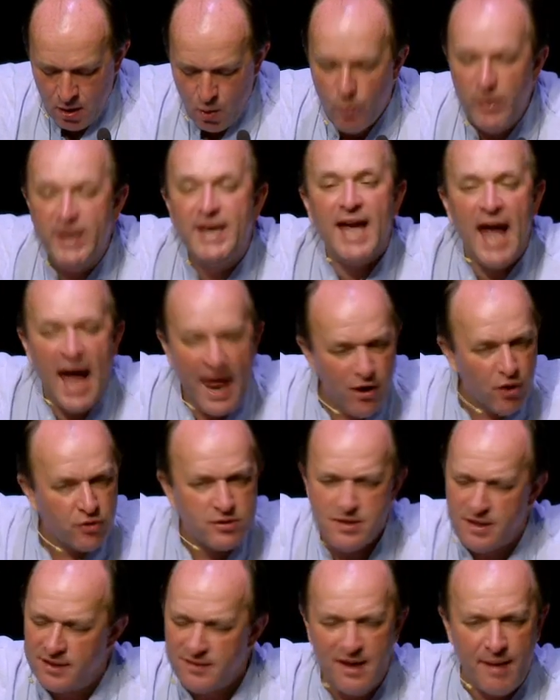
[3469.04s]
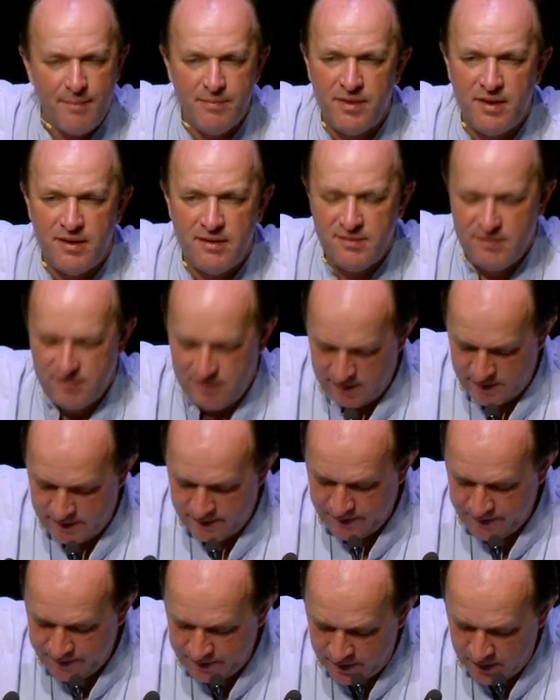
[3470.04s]
We cannot accept this.
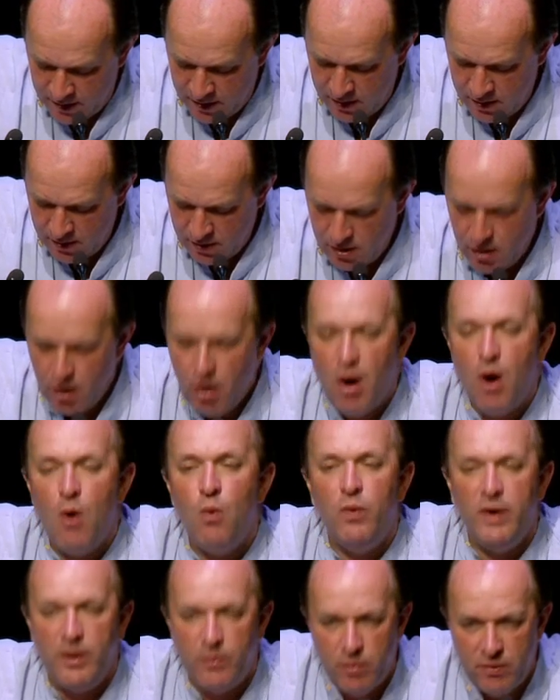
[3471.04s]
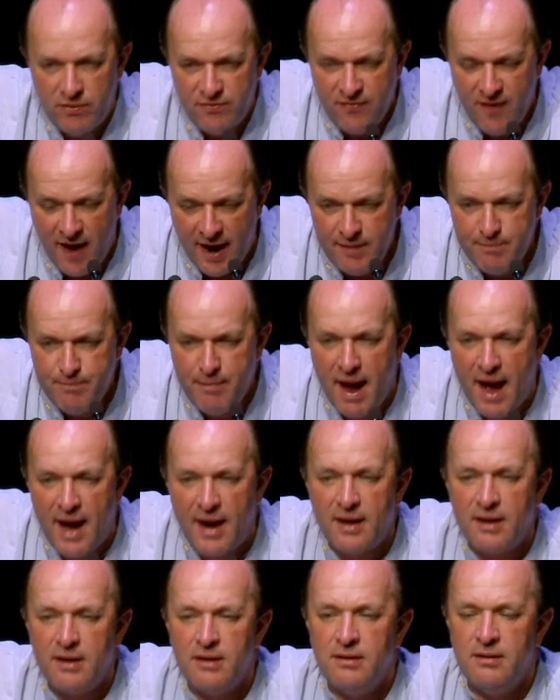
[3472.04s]
We will fight
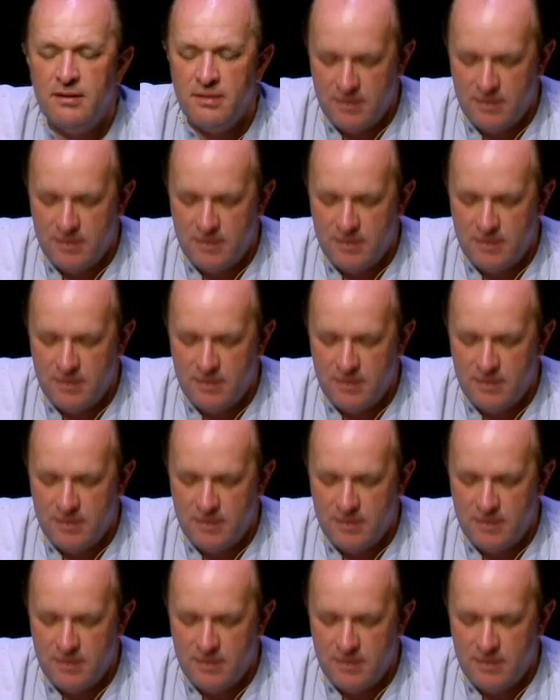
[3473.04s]
back,